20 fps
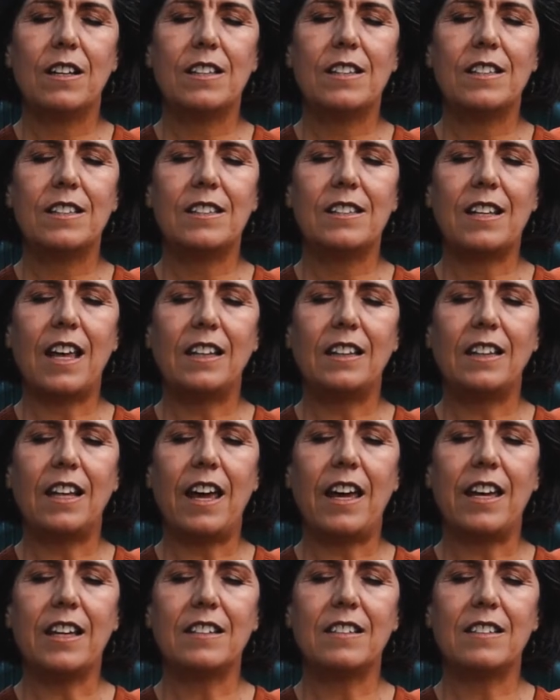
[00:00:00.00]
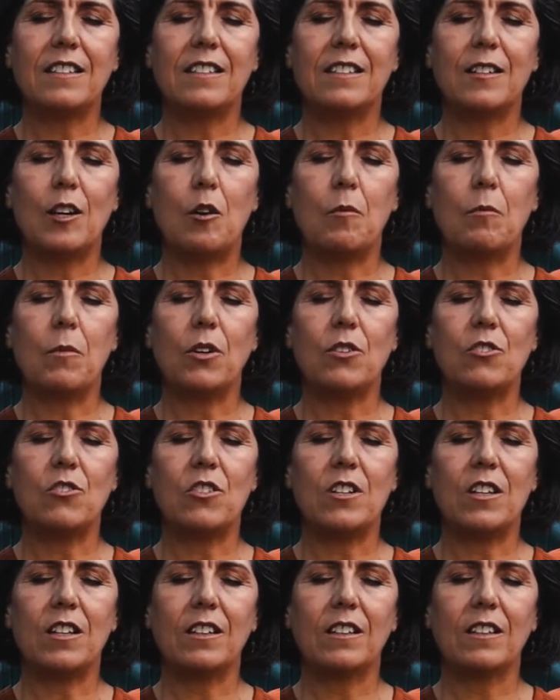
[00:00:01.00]
sunlight
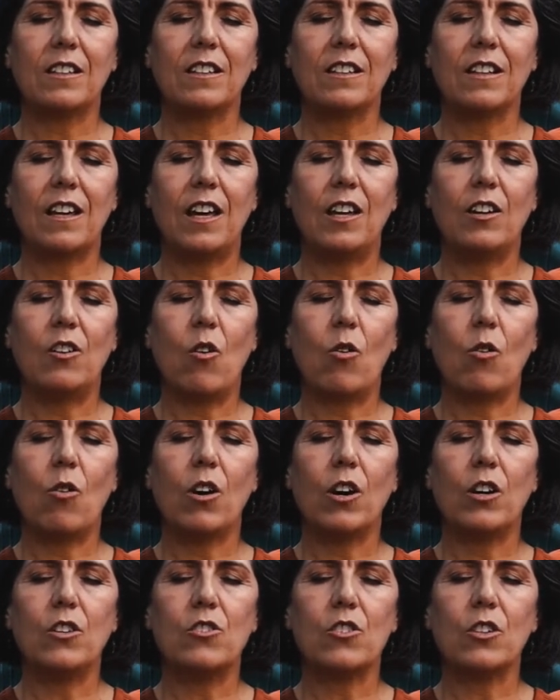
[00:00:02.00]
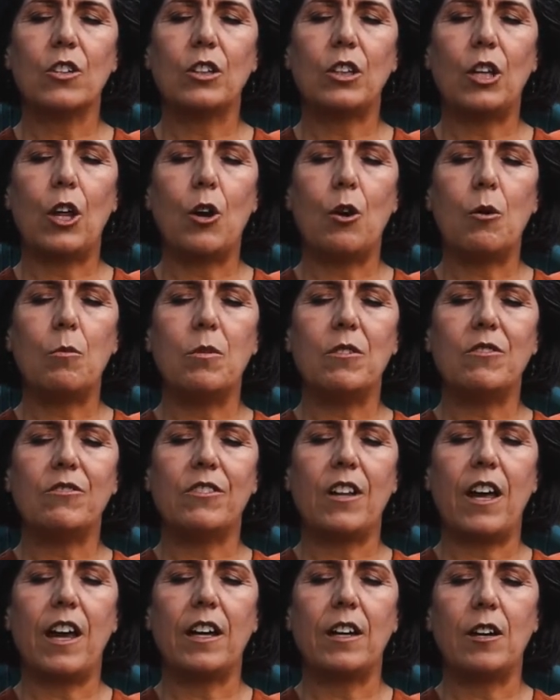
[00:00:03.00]
emerging, an orange globe of
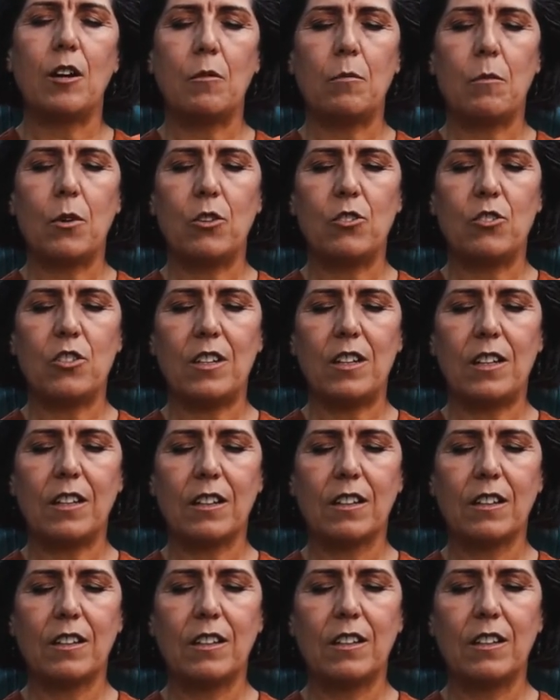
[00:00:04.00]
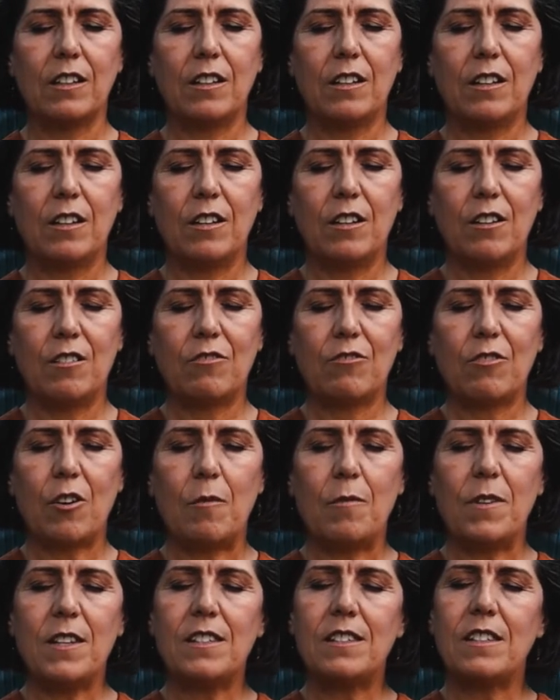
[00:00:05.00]
light emerging
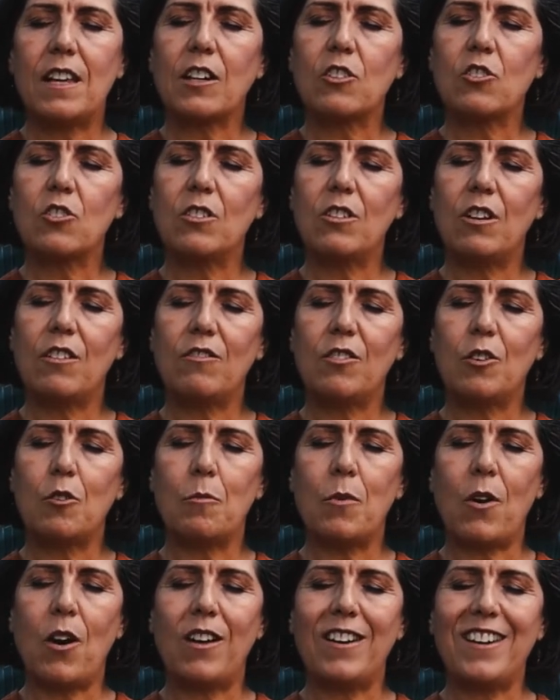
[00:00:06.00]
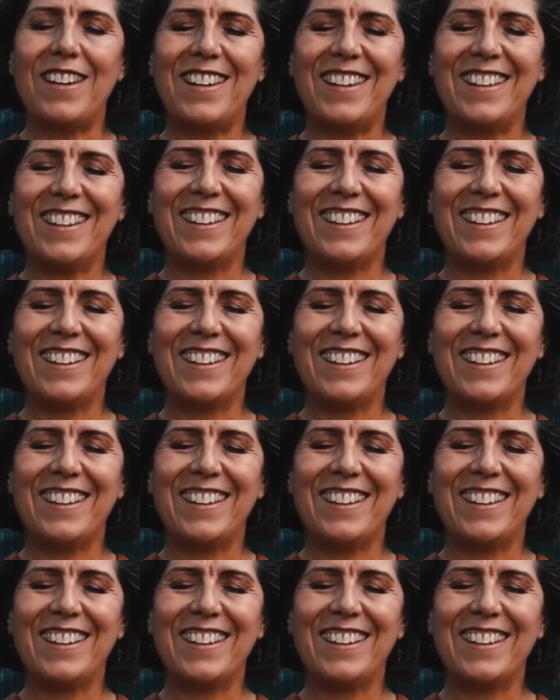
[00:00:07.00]
from this section of your body,